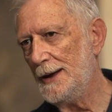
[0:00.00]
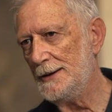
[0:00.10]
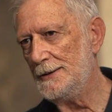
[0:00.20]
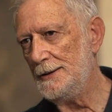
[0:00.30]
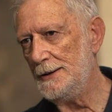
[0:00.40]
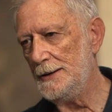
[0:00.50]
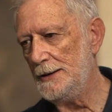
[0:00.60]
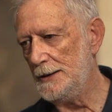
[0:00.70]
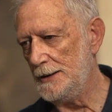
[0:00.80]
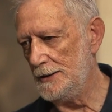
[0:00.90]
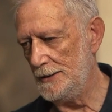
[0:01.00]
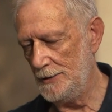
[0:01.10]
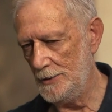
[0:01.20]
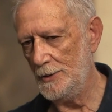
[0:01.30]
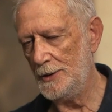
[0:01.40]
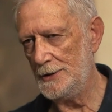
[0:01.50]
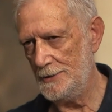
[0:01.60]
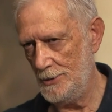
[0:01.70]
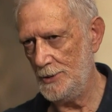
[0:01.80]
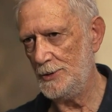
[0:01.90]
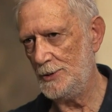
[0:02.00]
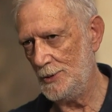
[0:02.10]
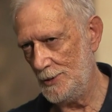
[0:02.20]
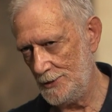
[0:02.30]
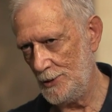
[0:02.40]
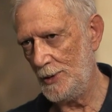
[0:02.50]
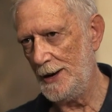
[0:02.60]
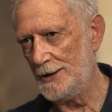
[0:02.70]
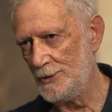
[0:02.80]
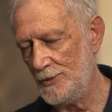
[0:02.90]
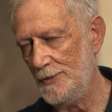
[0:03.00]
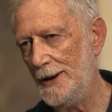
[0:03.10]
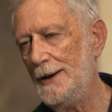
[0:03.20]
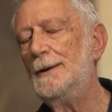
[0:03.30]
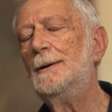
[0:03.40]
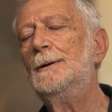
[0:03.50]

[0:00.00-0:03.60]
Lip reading: and he wanted to interrogate with me.